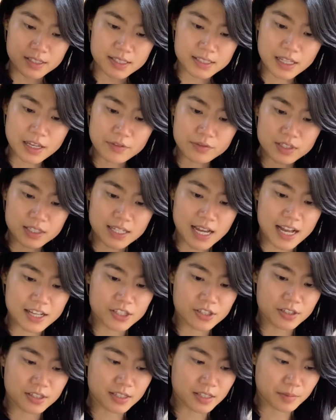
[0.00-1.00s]
slave
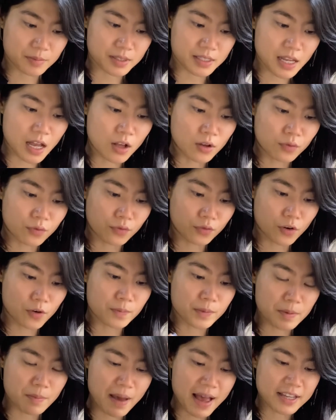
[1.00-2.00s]
detaches themselves
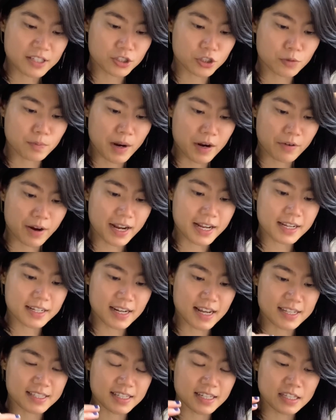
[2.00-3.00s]
from the master by
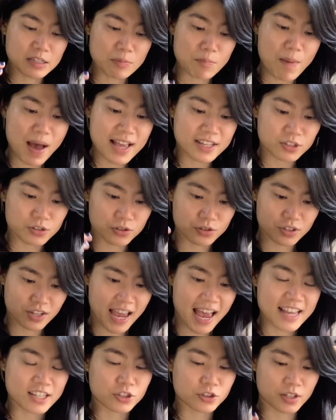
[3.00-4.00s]
recognizing the master's
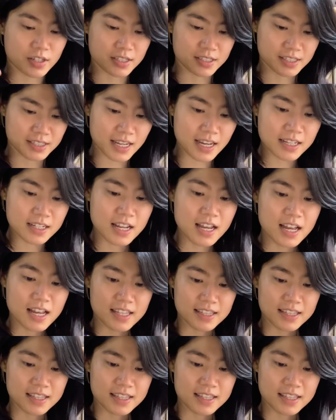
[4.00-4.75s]
castrated state,